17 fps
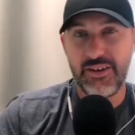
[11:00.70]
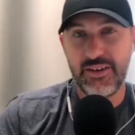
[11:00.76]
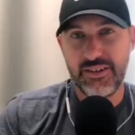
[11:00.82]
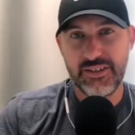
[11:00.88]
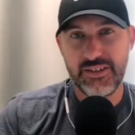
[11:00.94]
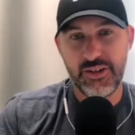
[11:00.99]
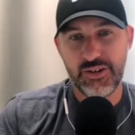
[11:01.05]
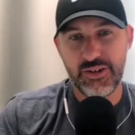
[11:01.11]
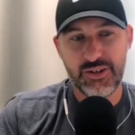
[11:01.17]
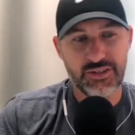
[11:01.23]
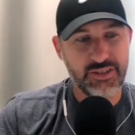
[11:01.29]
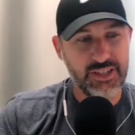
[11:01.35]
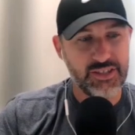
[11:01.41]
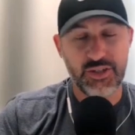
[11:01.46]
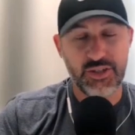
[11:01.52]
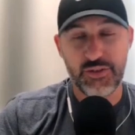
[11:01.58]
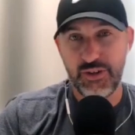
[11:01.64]
Well, now
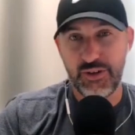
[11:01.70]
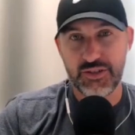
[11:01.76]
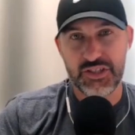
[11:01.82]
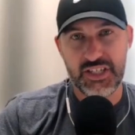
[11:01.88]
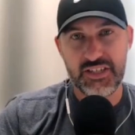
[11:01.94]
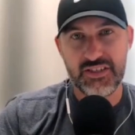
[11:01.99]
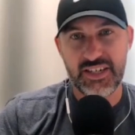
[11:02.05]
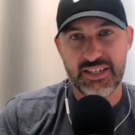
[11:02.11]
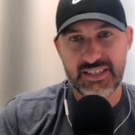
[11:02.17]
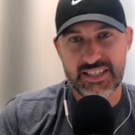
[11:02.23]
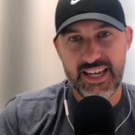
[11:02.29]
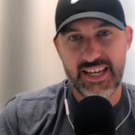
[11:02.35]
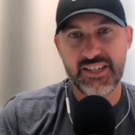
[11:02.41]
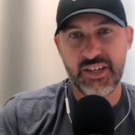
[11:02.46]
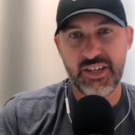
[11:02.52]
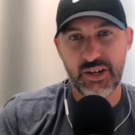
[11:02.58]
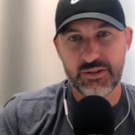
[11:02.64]
you're it's your first season
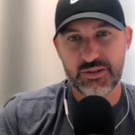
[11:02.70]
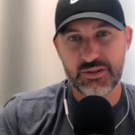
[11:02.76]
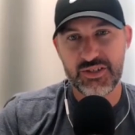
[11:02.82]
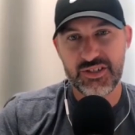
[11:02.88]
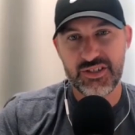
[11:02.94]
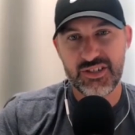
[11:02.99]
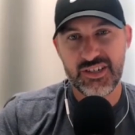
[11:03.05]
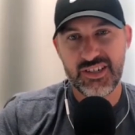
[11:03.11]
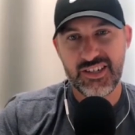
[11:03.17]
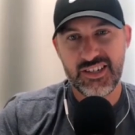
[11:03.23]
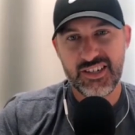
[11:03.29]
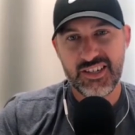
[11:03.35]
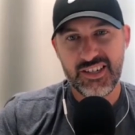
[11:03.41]
as a head coach.